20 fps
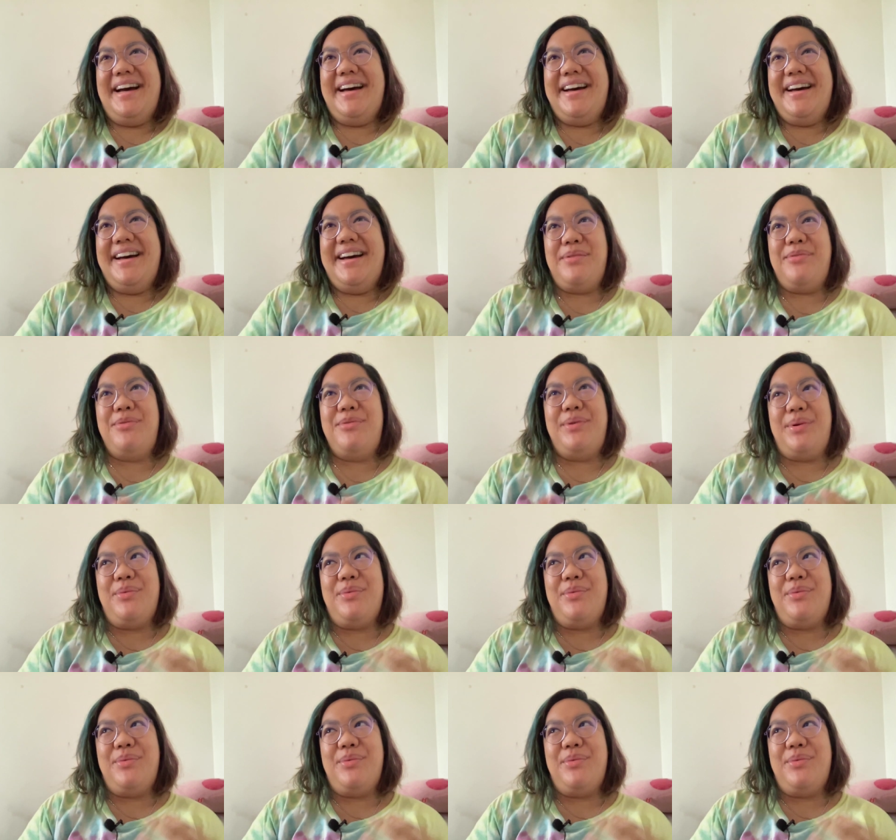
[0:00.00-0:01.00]
I mean,
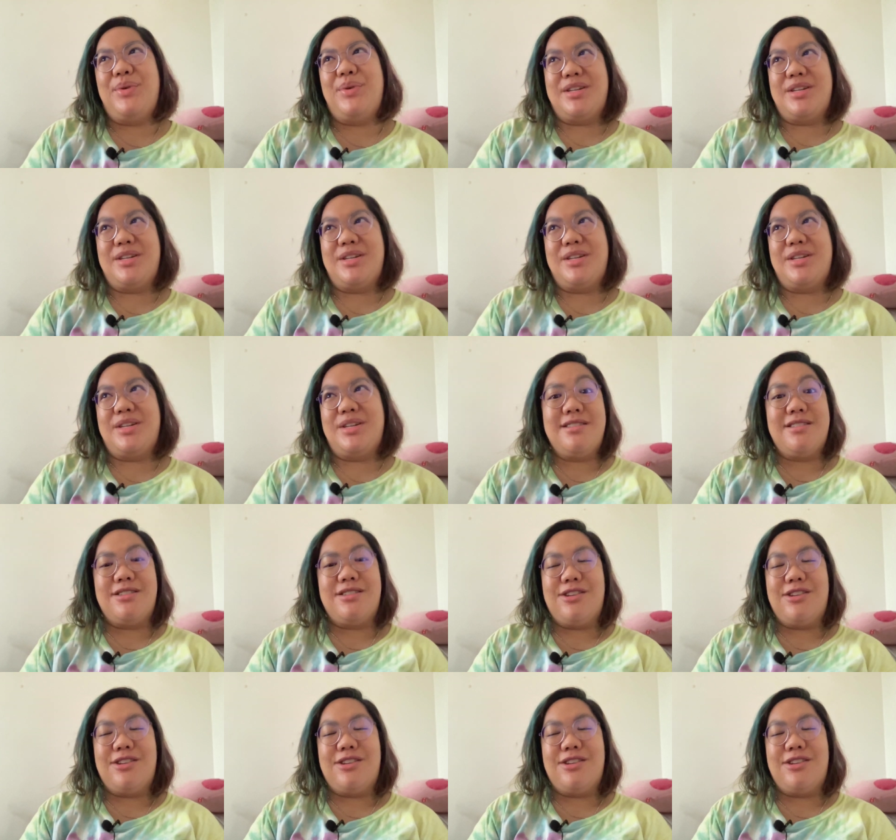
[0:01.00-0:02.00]
we were taught
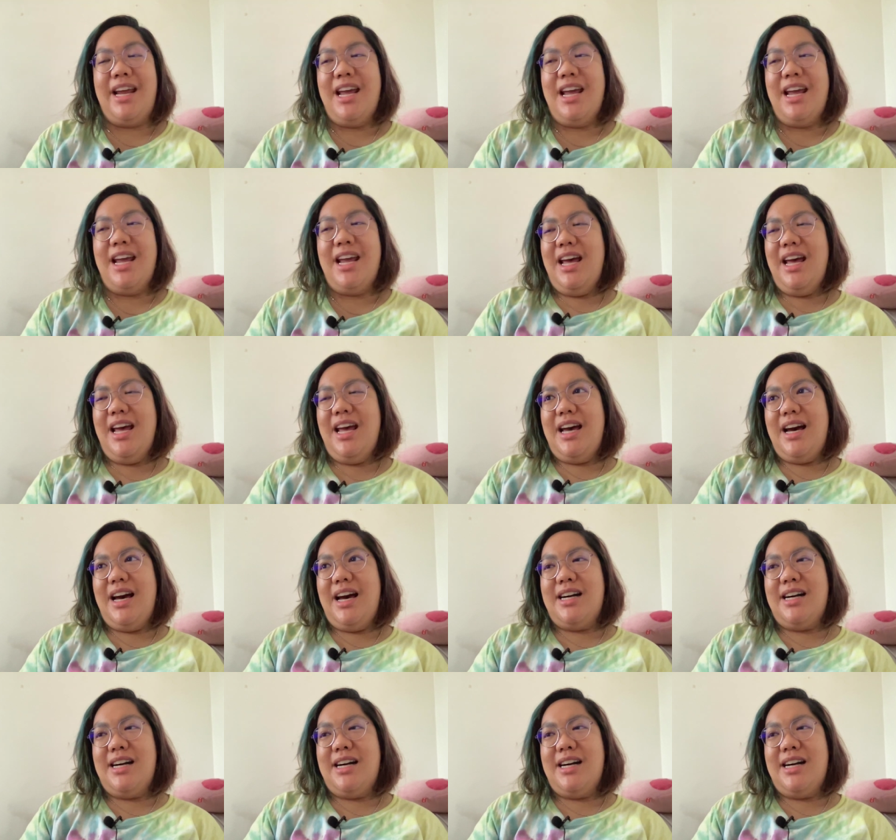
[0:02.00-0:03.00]
history,
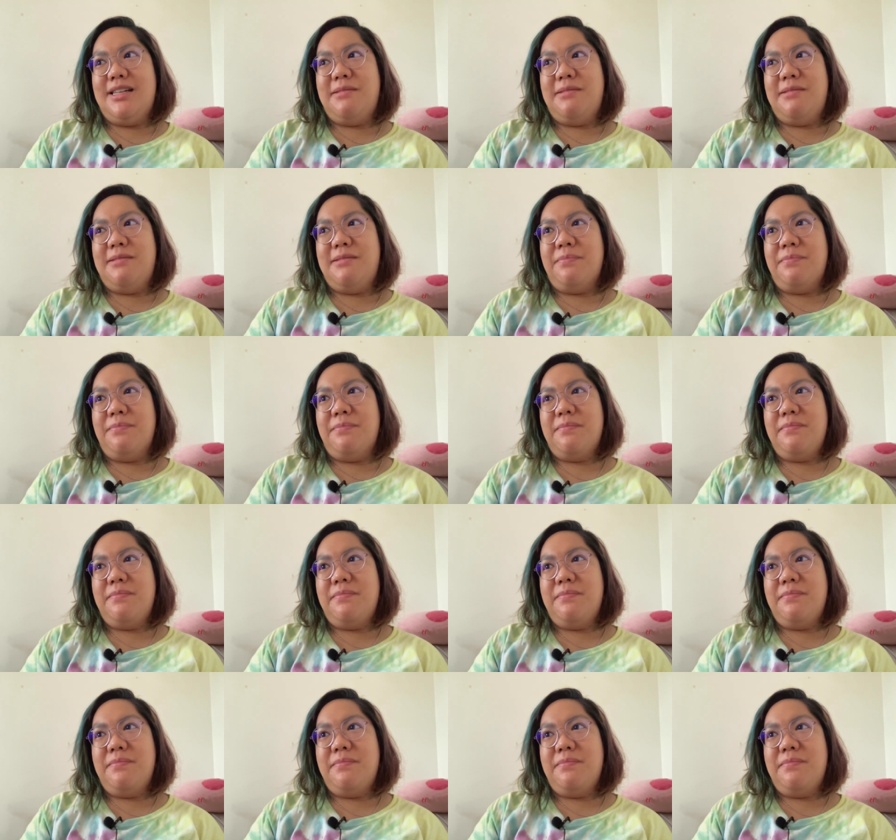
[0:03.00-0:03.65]
so